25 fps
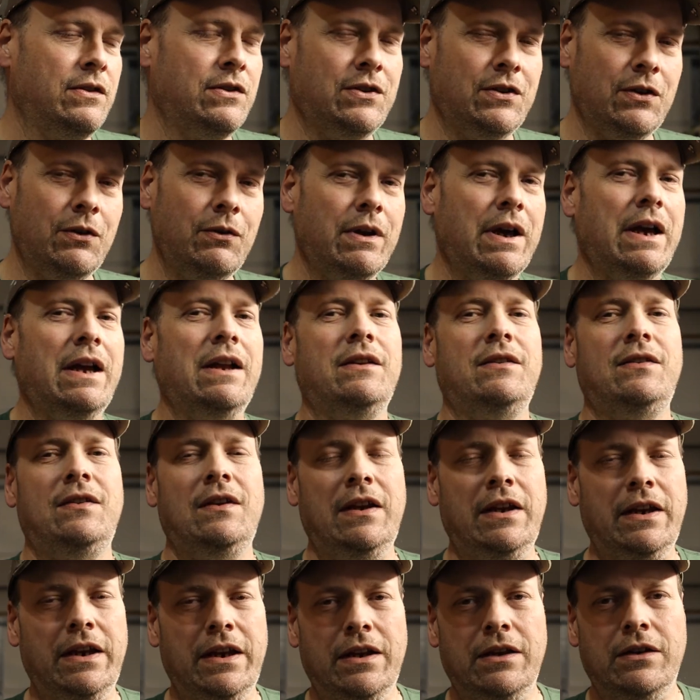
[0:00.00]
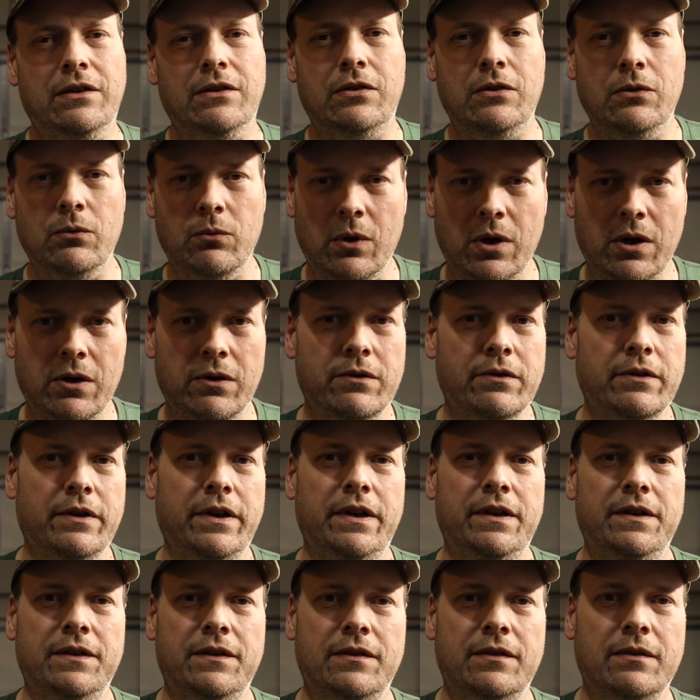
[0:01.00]
do not send it to
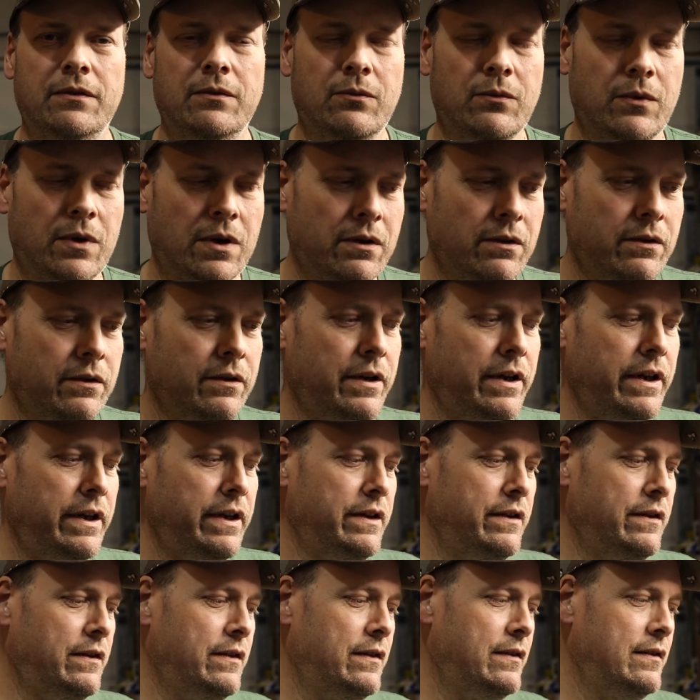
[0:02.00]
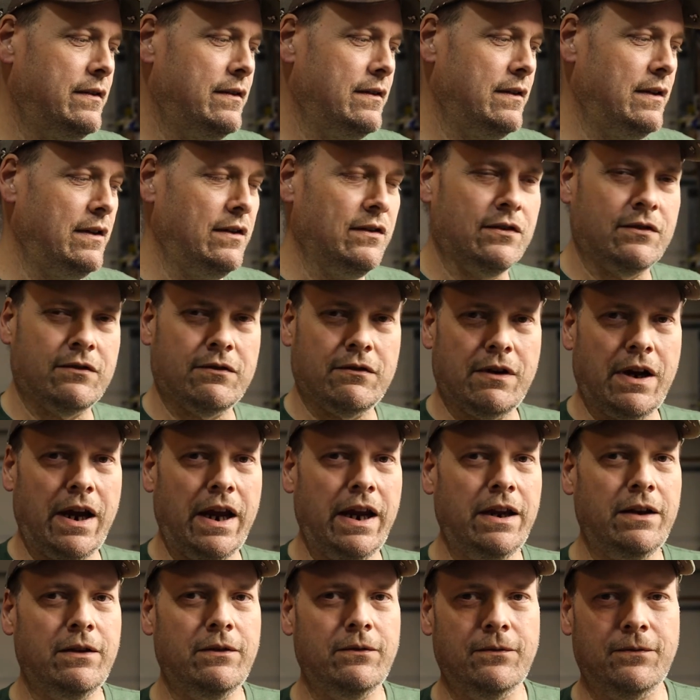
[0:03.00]
Walgreens. Walgreens is
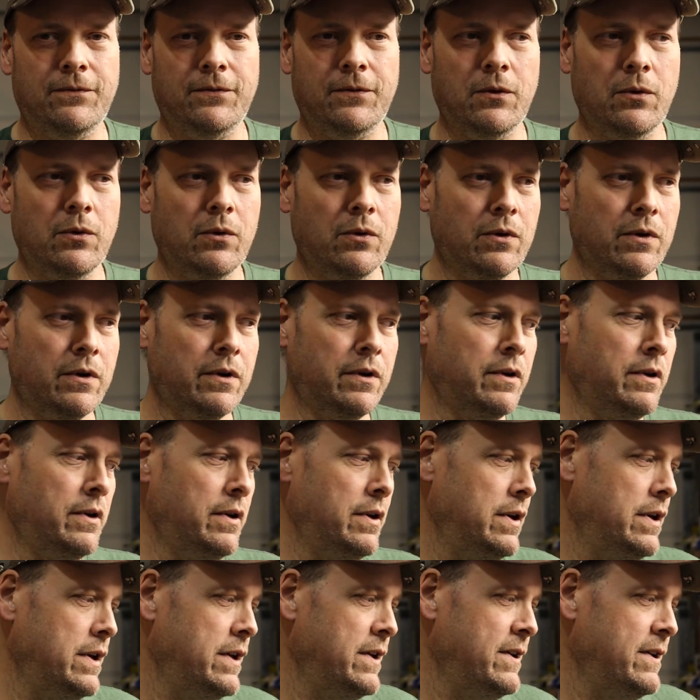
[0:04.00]
great for